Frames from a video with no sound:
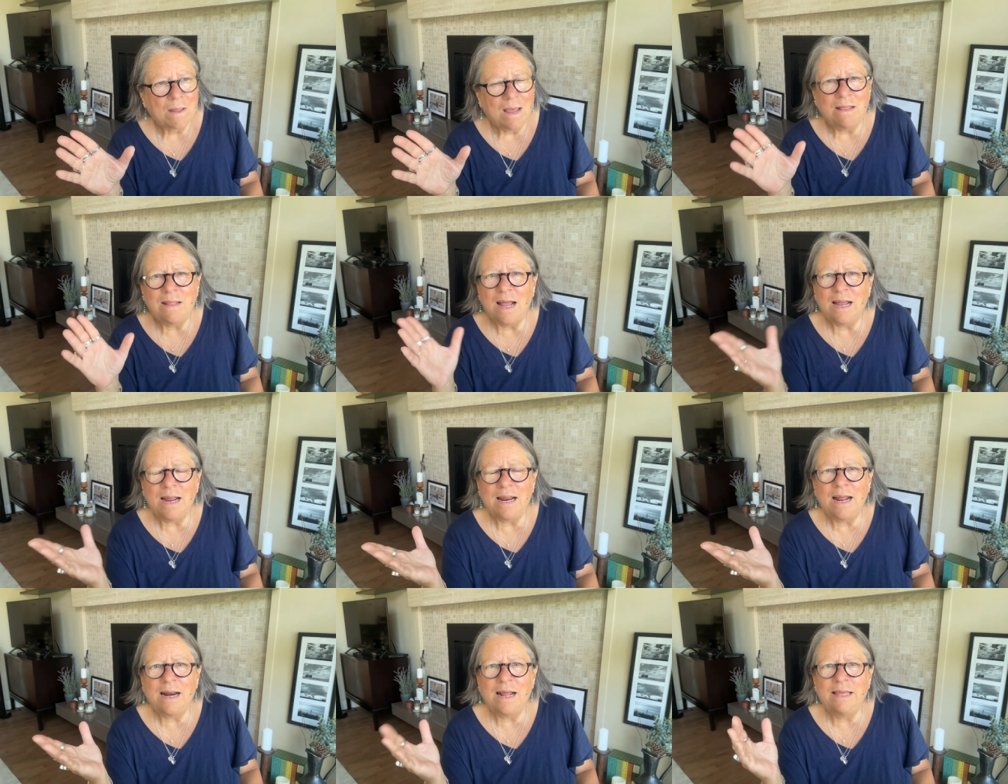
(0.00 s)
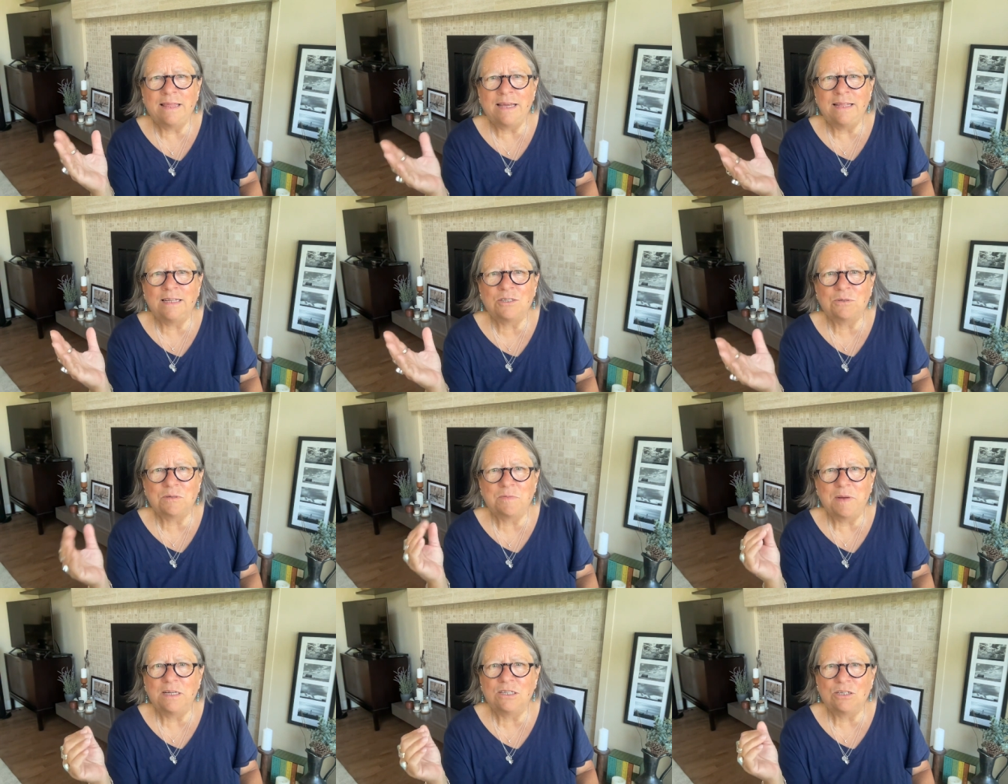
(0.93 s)
and that, and i think that's what's
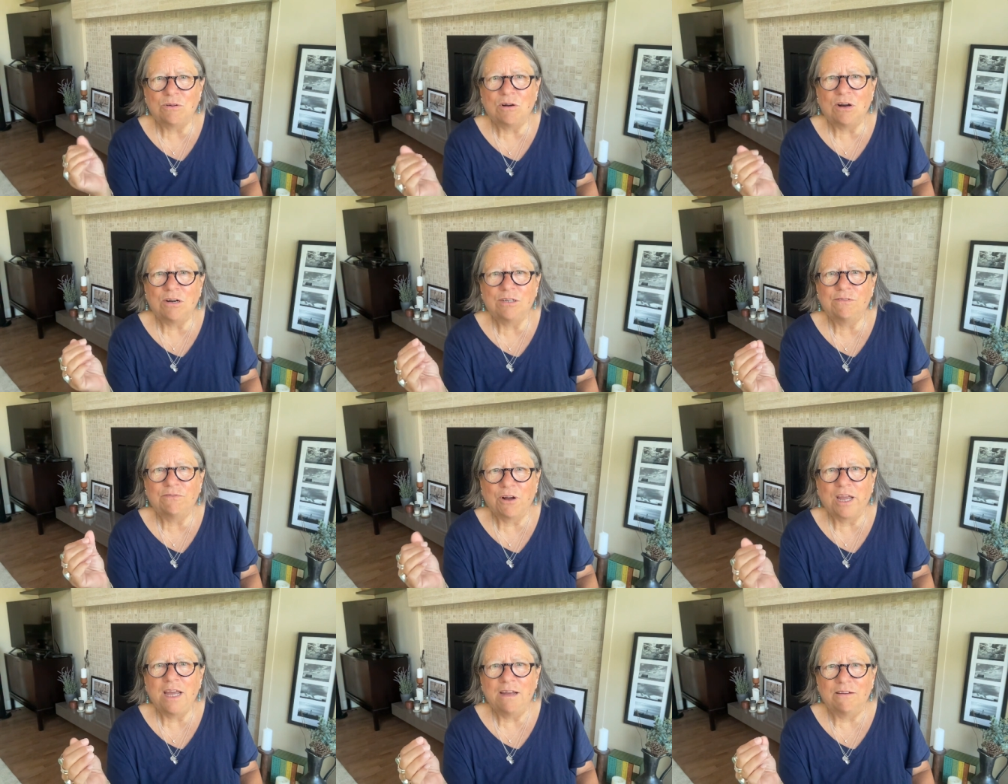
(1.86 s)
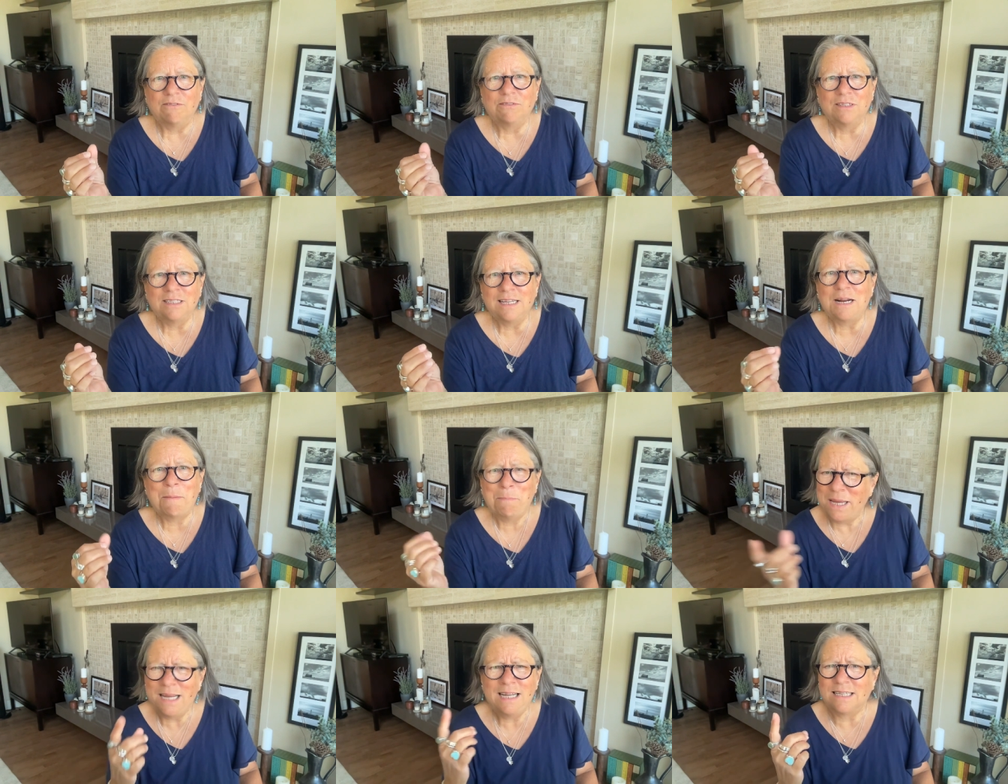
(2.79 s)
made it so hard to forgive is that i'm
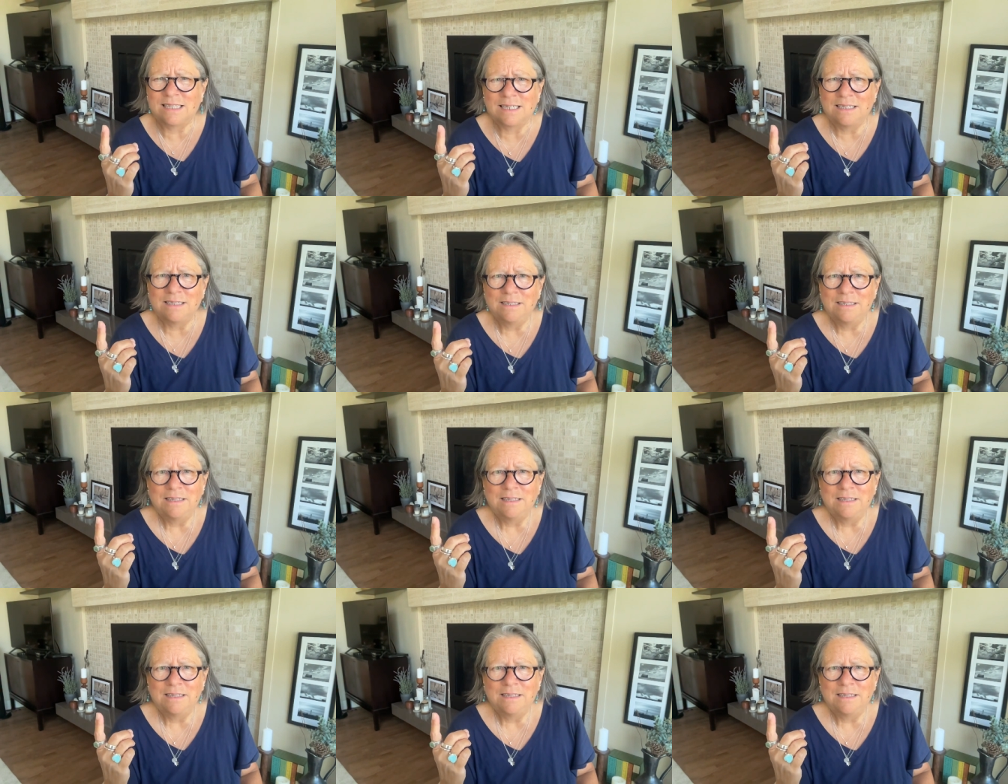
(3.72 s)
pissed